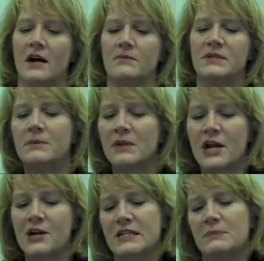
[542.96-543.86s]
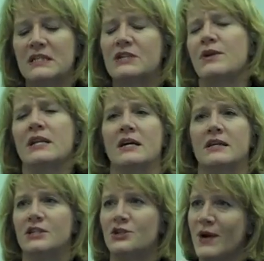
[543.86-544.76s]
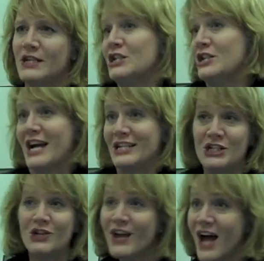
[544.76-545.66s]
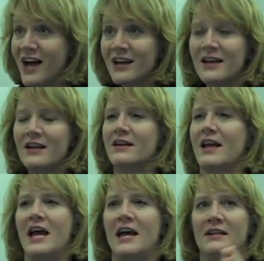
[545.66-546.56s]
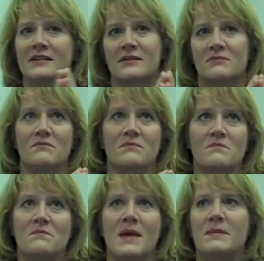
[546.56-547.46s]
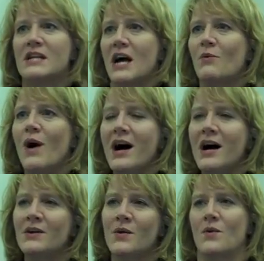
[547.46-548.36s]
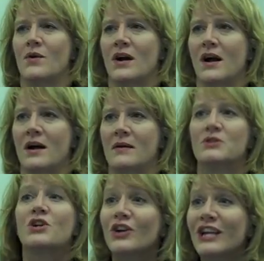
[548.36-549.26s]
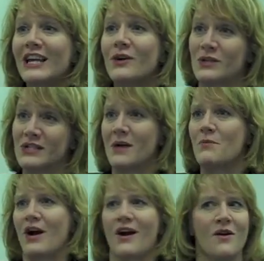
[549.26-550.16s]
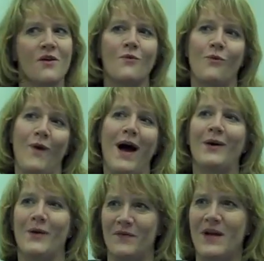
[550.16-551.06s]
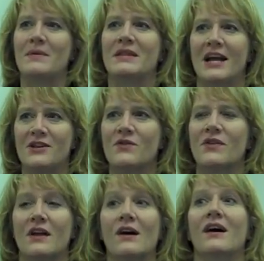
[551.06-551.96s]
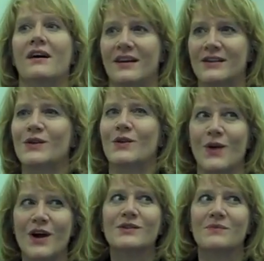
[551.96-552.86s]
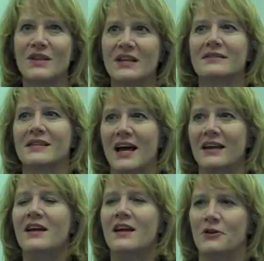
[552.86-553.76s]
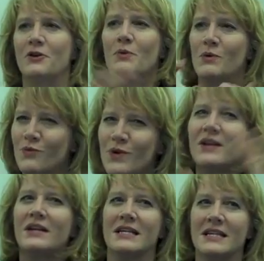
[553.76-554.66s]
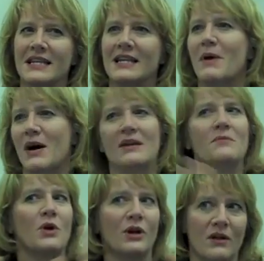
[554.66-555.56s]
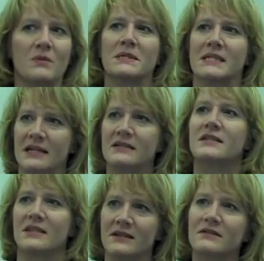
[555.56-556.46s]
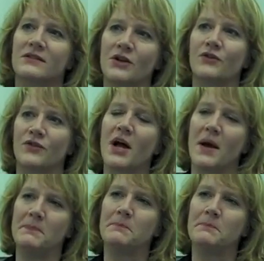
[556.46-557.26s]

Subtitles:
similarities between the situation in Nigeria and maybe Taiwan or Turkey or somewhere, wow. I mean, then you think, so there are some things that, you know, we really need to think about in a more global sense to overcome.